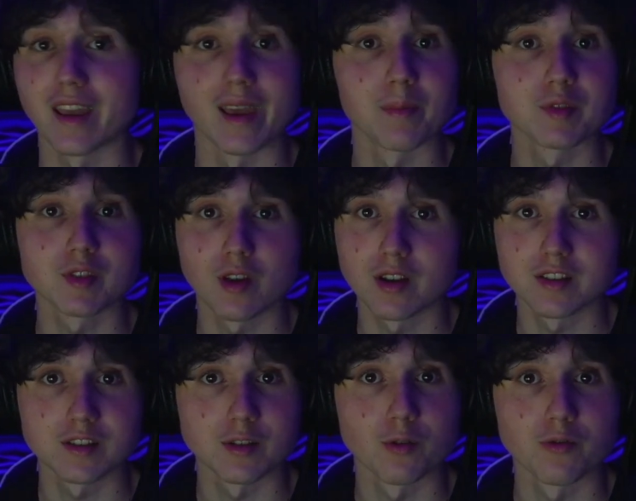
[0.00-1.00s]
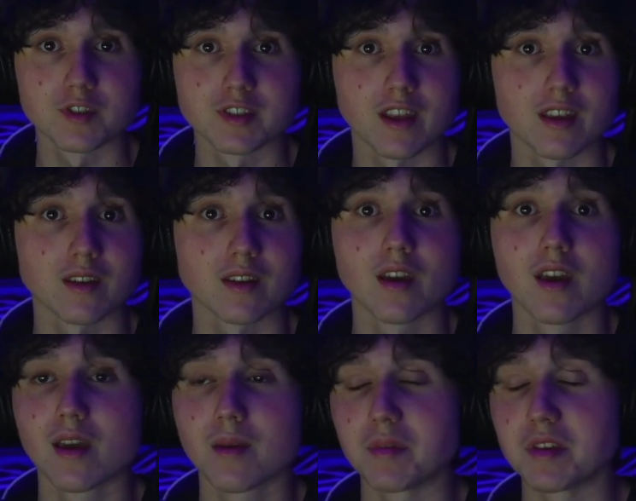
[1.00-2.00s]
Amazon is known for selling
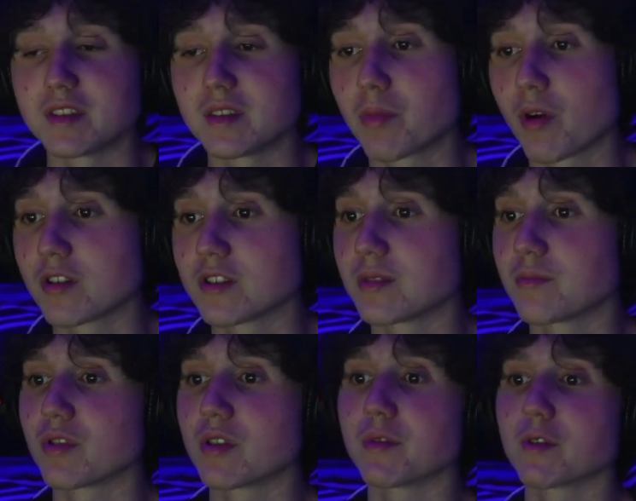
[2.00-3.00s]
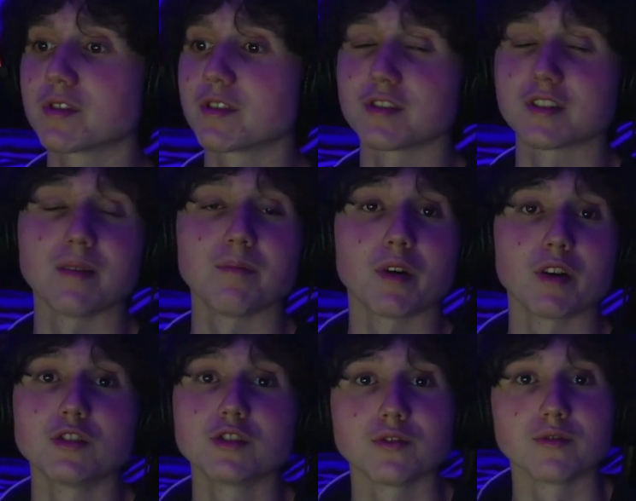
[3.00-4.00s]
PC parts and pre-builts. There's a
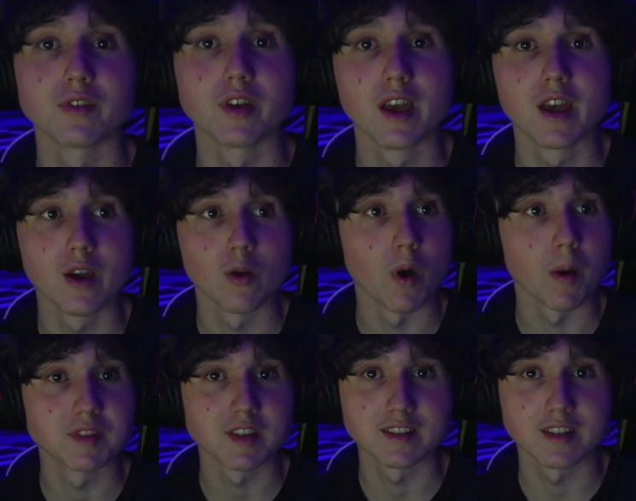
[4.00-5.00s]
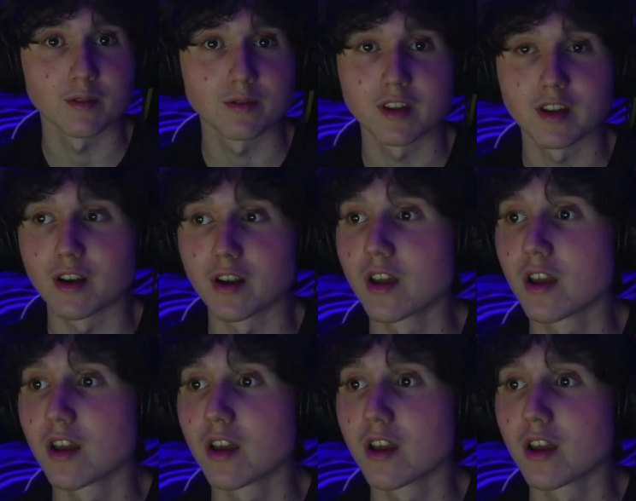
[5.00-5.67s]
bunch of websites out there,